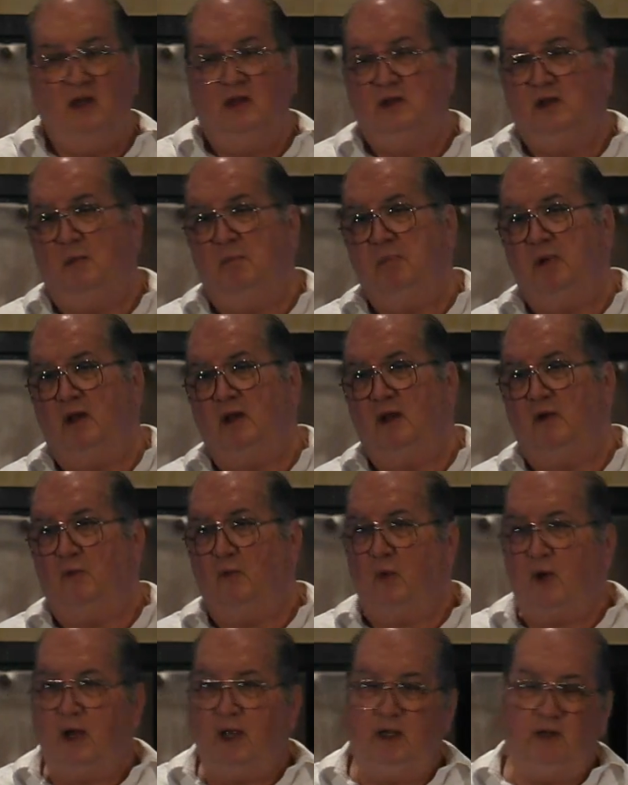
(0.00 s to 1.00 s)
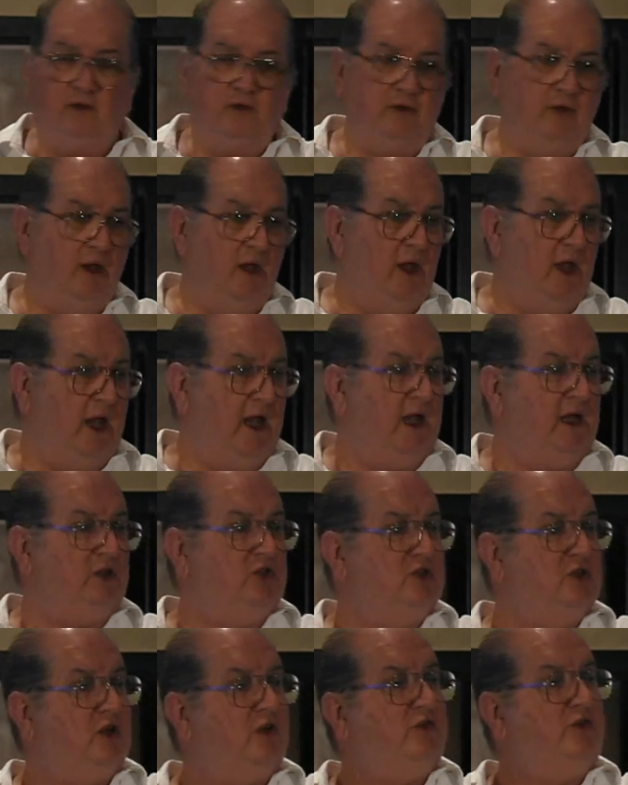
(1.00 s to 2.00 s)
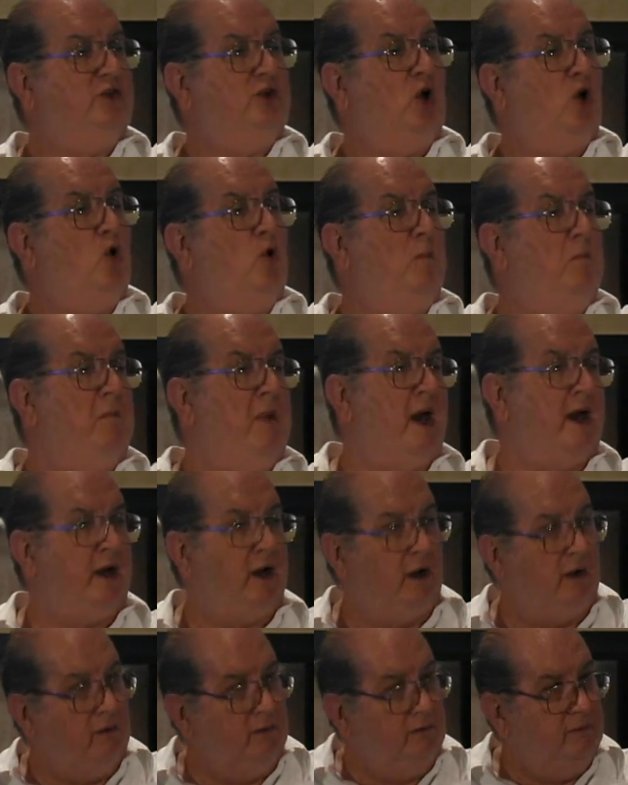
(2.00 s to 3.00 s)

the Bill of Rights. It just don't matter.